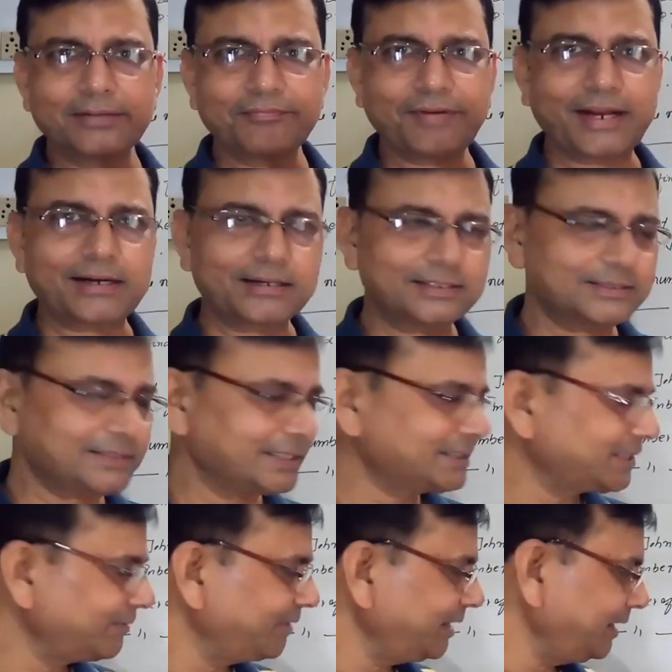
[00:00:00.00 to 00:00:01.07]
the factor in
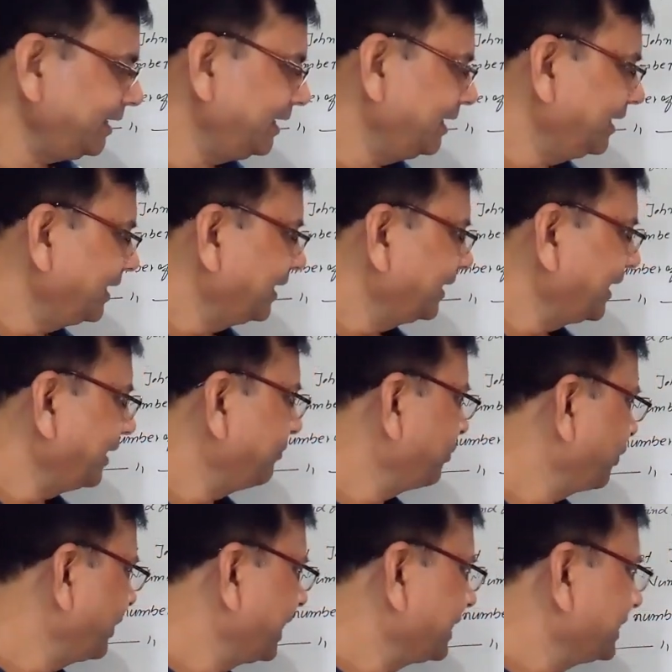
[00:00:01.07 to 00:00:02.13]
such a way that
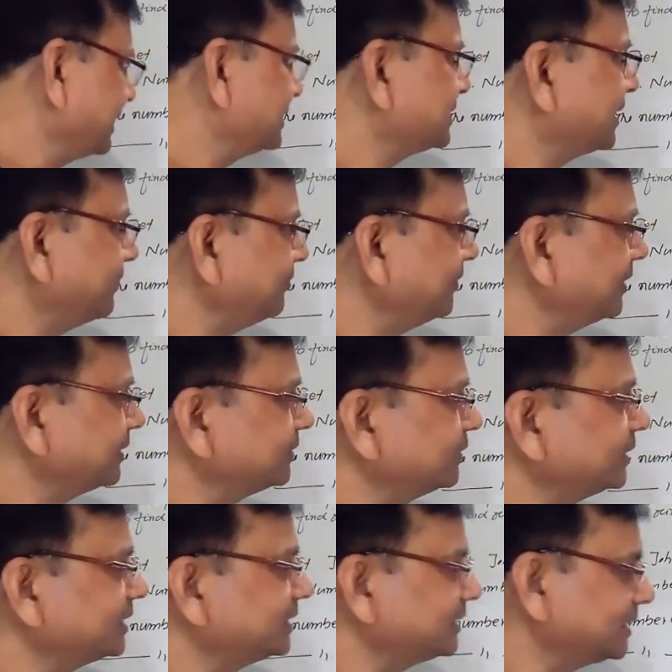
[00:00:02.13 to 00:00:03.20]
product and sum. So
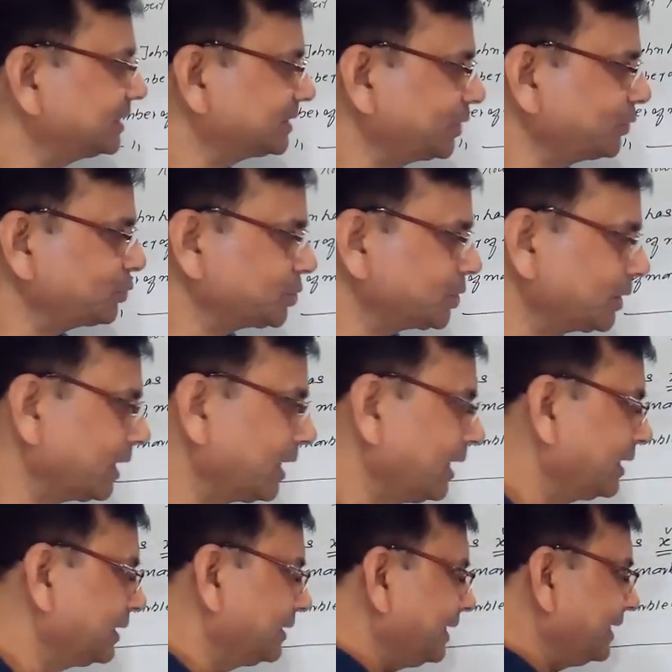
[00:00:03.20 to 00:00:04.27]
this is the solution.
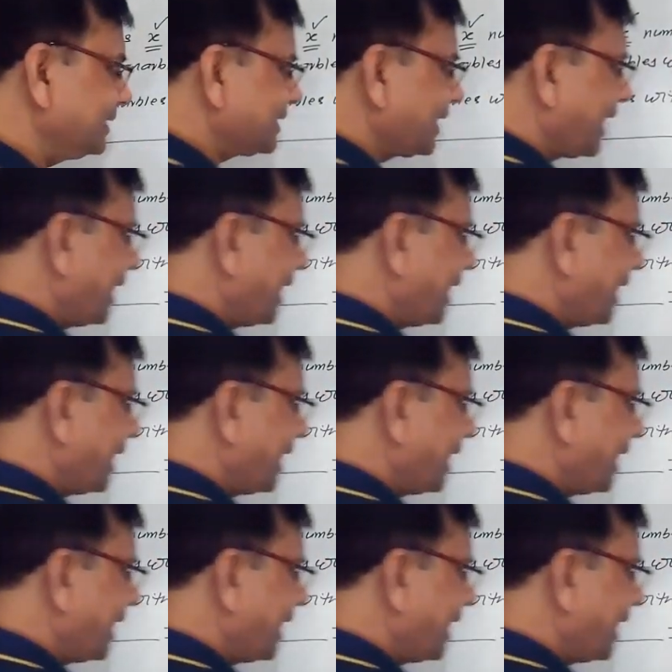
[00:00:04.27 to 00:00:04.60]
This